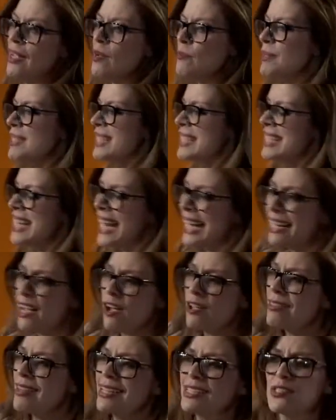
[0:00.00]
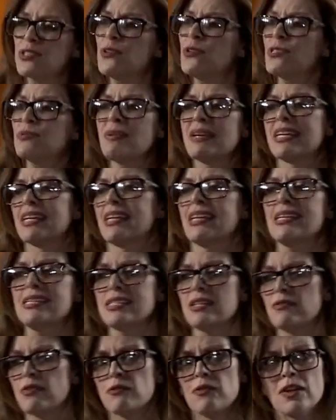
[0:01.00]
But today, online tools make it
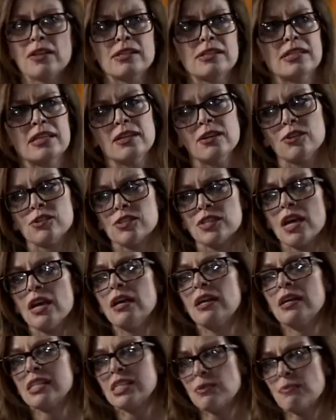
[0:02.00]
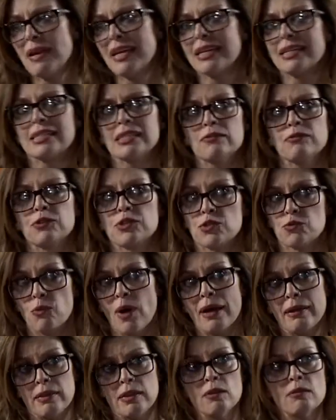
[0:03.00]
easy for volunteers to make a difference
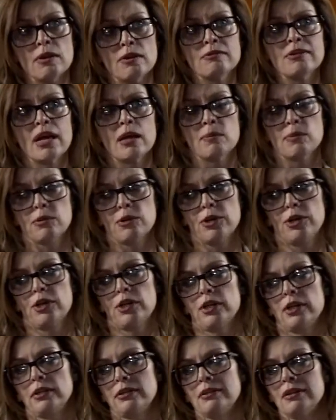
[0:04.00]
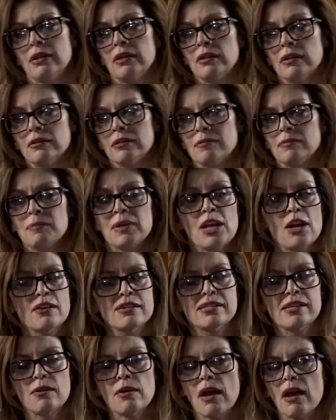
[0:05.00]
right in their own neighborhood, but
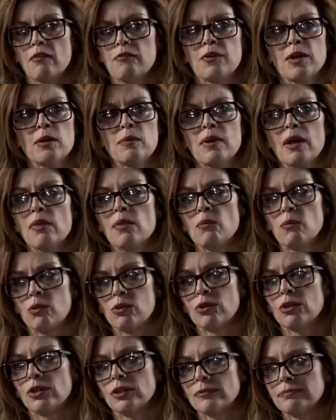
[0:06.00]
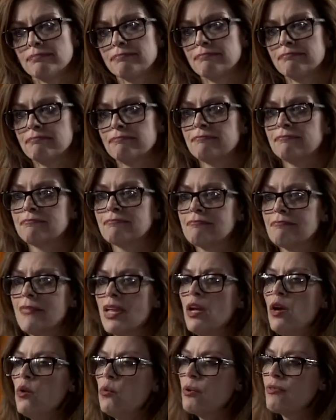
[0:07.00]
also halfway around the world.
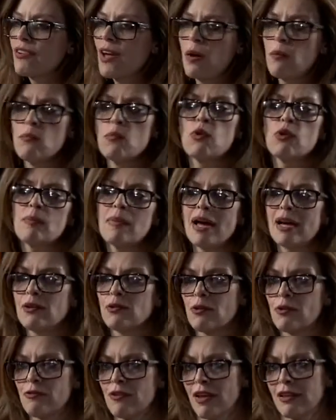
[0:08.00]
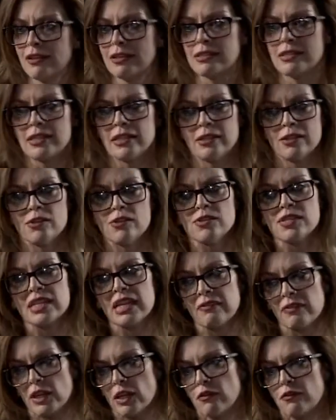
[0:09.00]
We've got more micro-volunteers
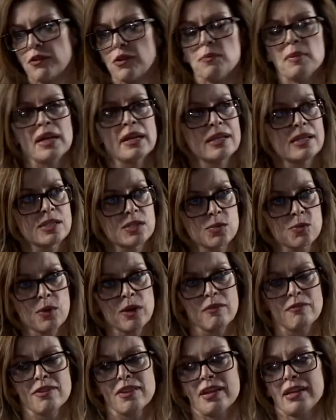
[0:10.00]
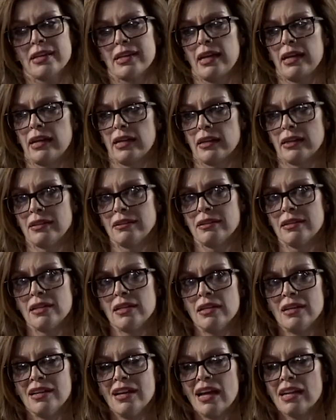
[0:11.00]
giving a few minutes wherever they can,
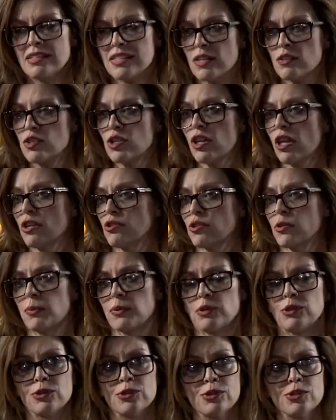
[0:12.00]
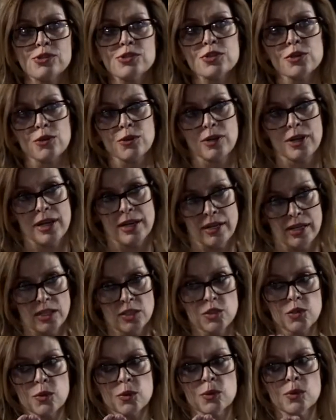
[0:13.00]
and social entrepreneurs are creating
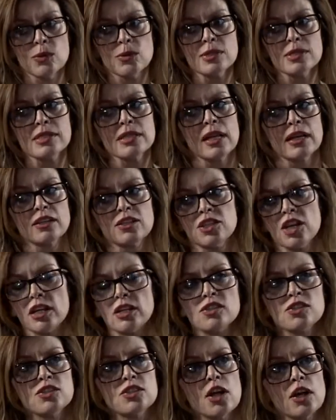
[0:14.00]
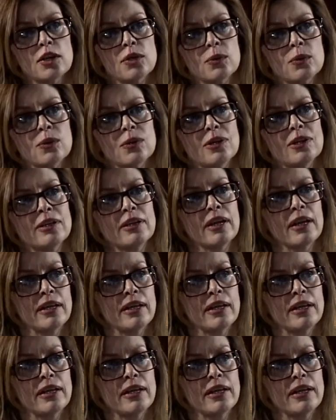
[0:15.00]
tools like Change.org